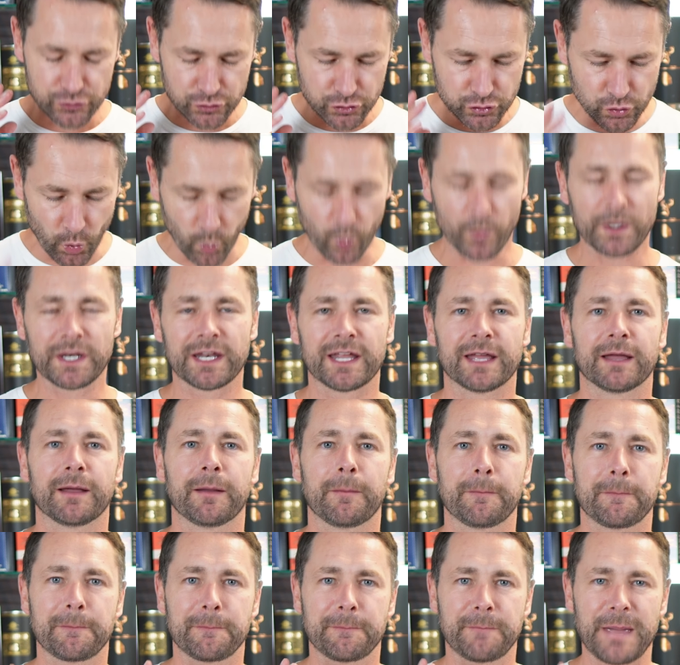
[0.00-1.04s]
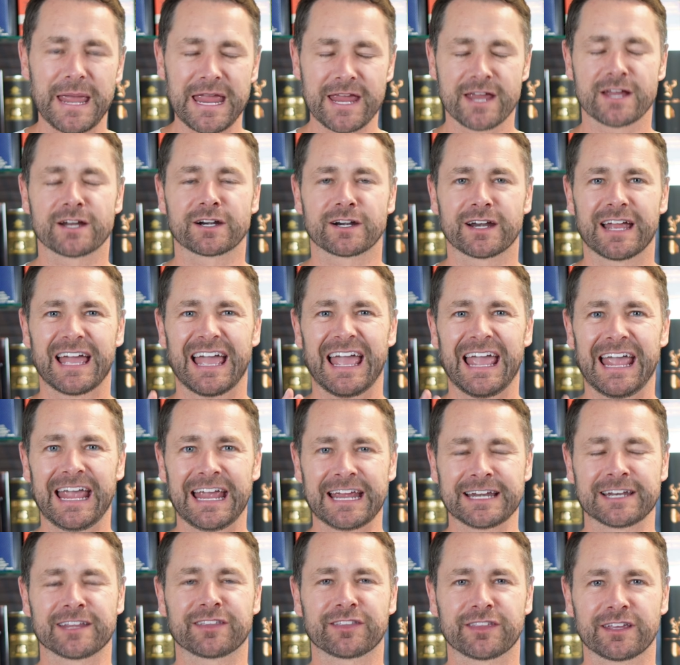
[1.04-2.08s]
Don't pair
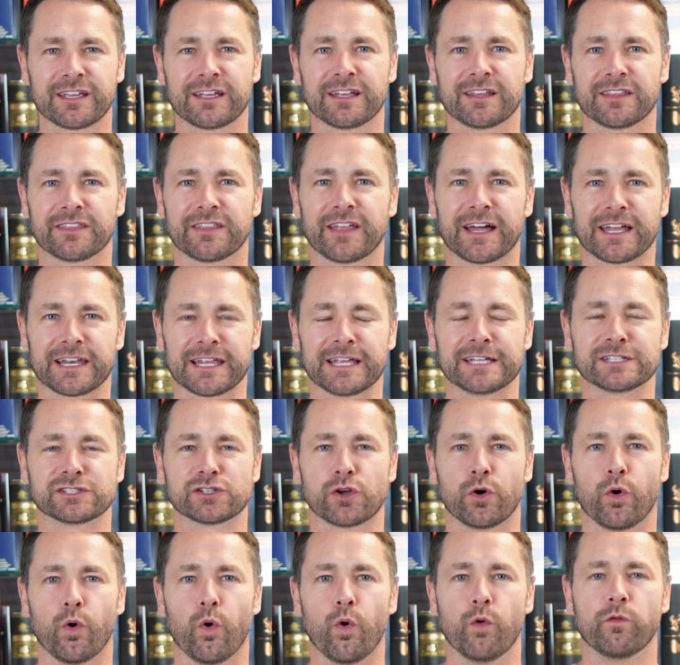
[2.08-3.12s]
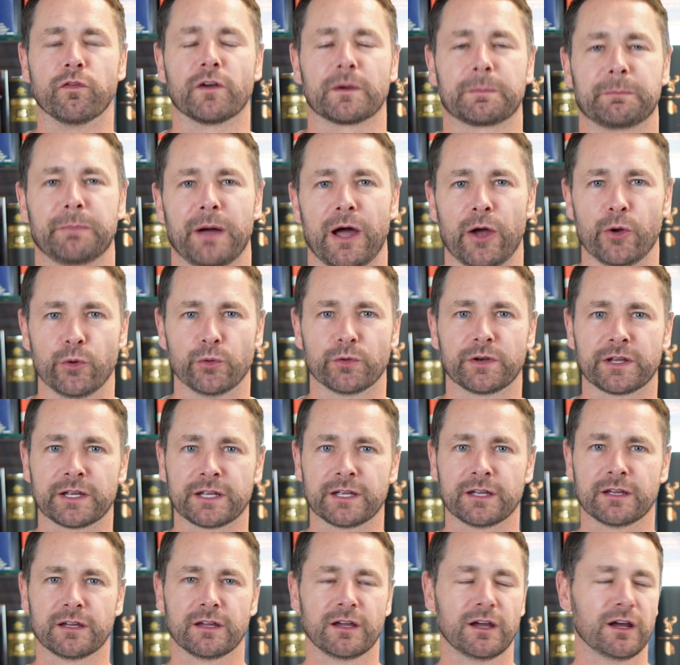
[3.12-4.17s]
anything that is overpowering,